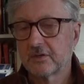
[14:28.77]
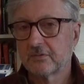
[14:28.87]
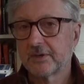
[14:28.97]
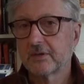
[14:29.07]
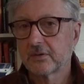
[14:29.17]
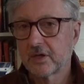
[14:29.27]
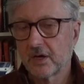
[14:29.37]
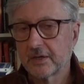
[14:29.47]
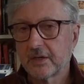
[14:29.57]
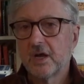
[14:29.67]
the real
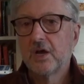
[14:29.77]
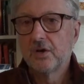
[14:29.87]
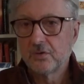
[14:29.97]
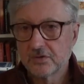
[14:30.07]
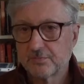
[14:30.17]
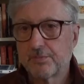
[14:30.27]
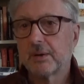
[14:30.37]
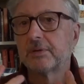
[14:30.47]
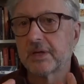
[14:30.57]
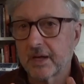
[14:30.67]
God who is
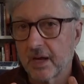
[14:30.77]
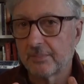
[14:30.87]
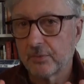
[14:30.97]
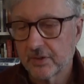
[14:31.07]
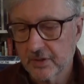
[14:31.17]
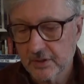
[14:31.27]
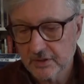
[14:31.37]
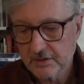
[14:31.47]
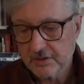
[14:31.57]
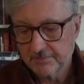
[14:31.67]
bubbling up
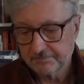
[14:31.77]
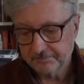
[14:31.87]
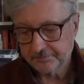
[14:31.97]
within us.